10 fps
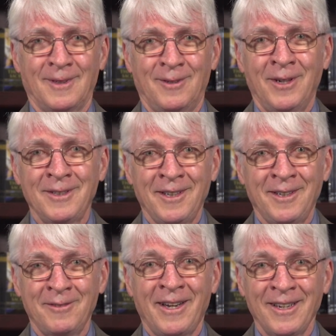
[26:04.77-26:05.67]
Right
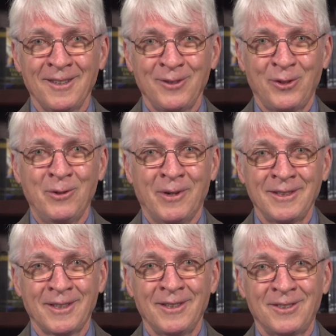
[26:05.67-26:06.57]
there in Vatican II,
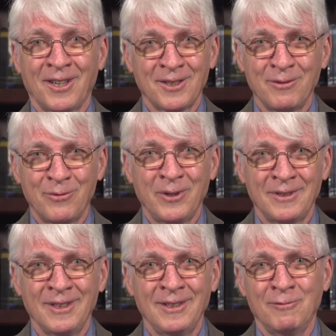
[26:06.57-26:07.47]
right there in section
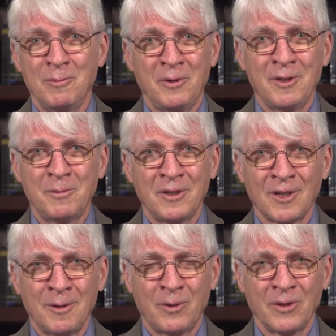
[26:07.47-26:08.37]
14, repeated by
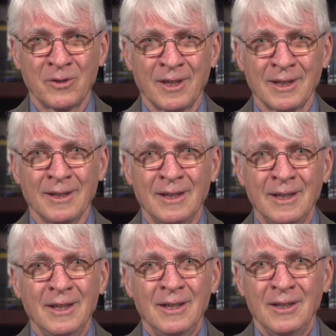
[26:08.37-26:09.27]
John Paul II.
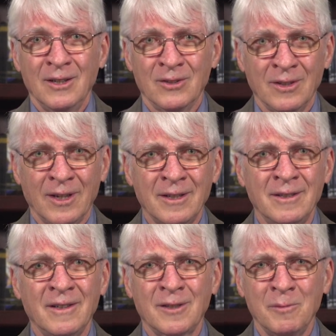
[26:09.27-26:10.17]
It's not
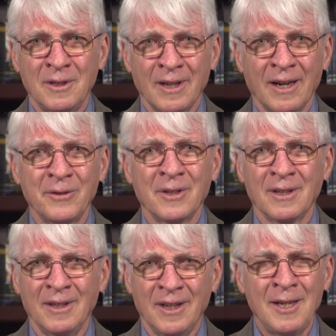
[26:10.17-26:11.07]
enough to be Catholic
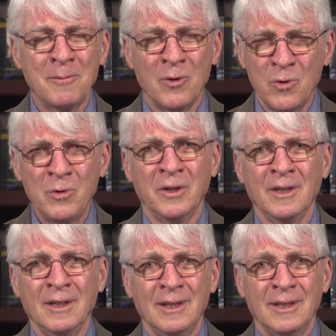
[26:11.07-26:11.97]
in name
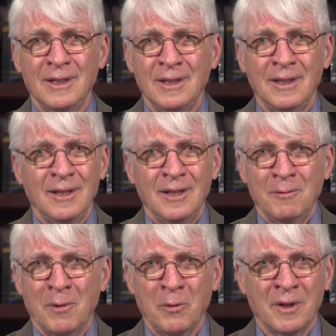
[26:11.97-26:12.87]
only,
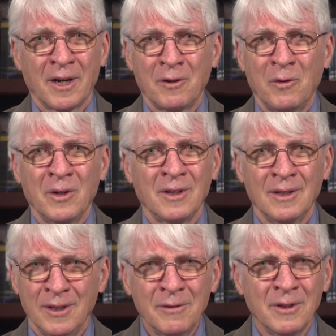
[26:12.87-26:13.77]
but we got to really
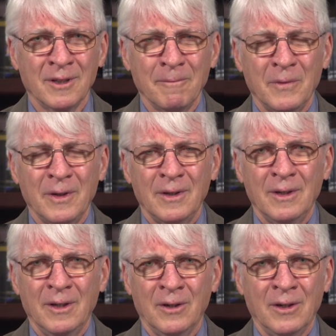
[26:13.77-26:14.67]
live it
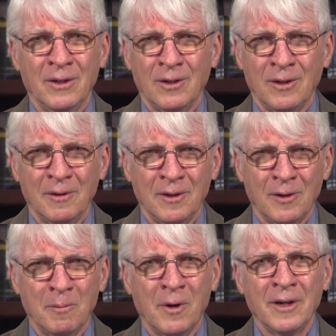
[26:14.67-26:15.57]
in
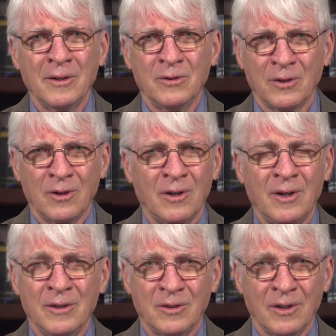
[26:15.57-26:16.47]
our minds, in our
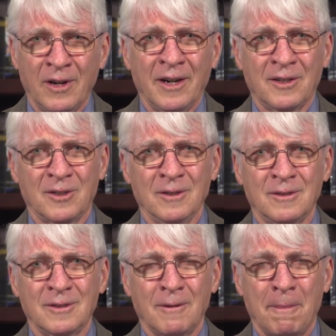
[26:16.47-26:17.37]
hearts, in our
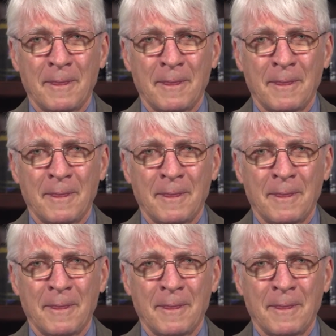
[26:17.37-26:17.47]
actions.